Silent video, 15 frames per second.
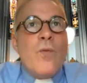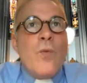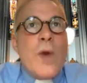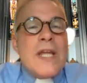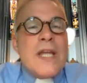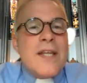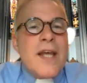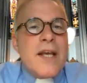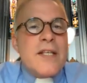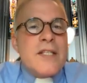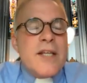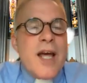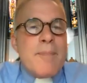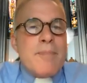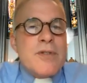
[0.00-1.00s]
we can take
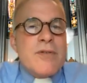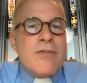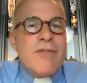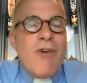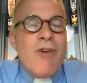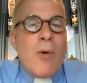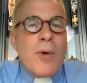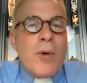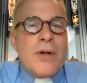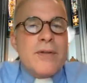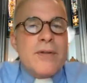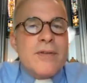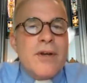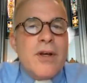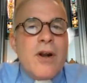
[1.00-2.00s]
steps forward
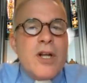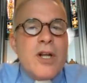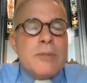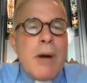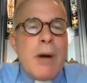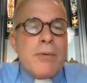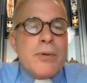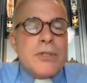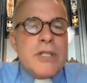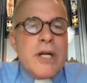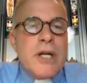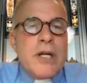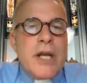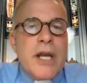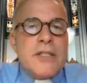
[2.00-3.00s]
on our spiral
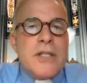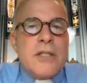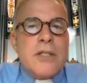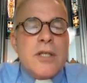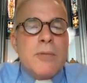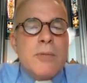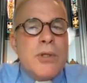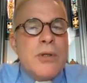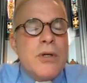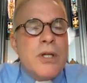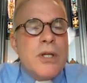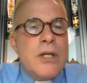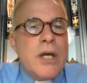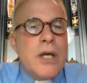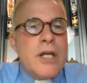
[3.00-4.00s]
staircase as a
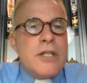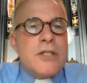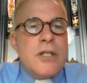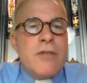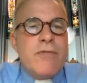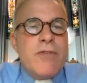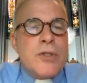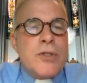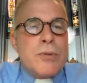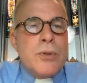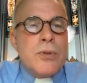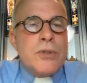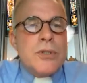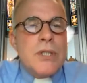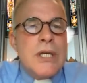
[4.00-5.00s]
community and as
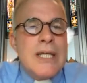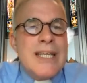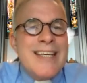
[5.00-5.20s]
individuals